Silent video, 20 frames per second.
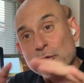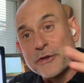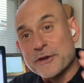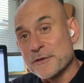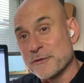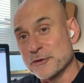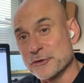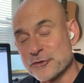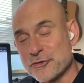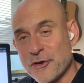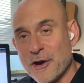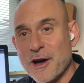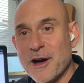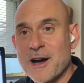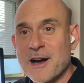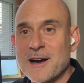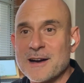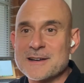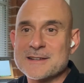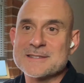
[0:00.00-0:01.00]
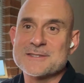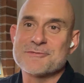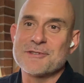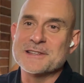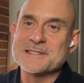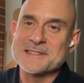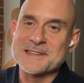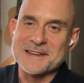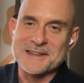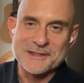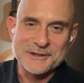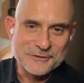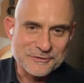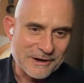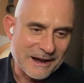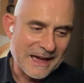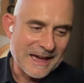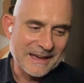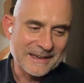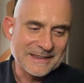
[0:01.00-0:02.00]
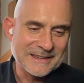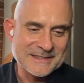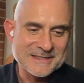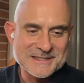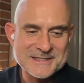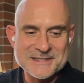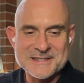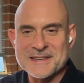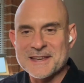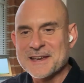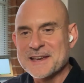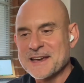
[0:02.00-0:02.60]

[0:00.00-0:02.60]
the different trials, runs into the dragons,